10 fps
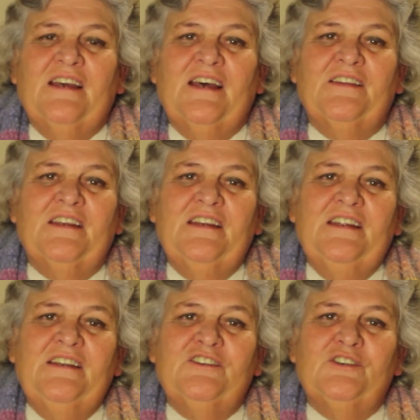and that
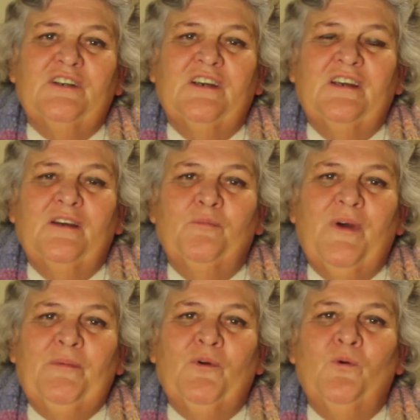each
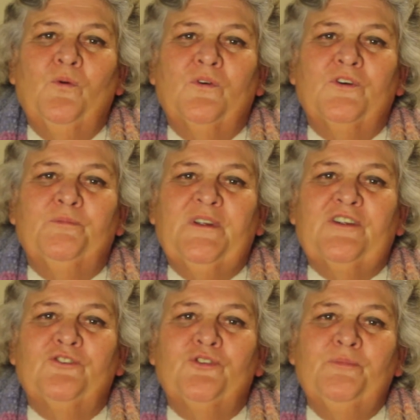pebble could be
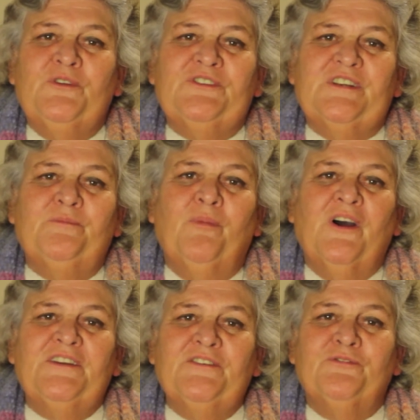contributed by
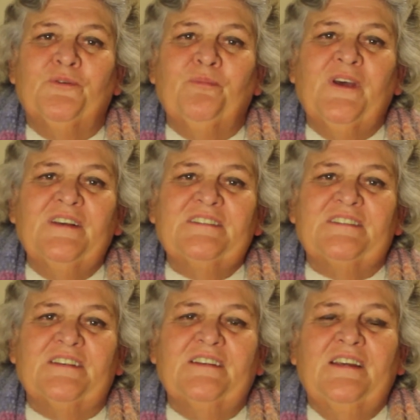a different
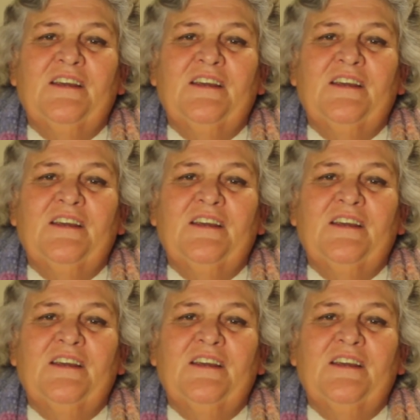person